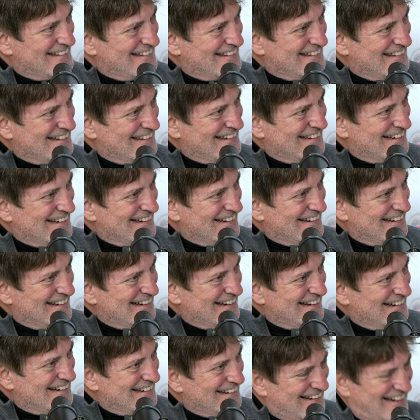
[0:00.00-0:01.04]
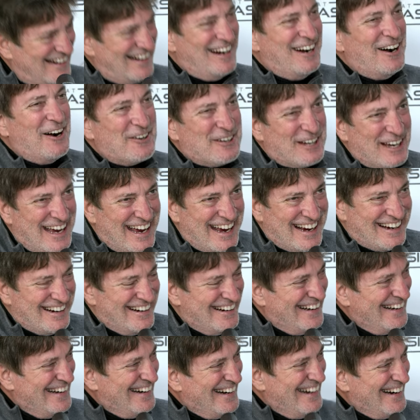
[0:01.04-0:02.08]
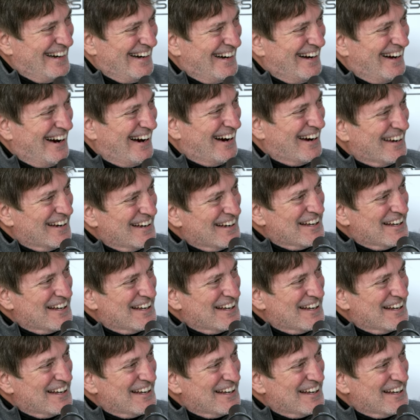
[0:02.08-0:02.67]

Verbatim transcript: You're doing great. Okay. I'm doing great. Right.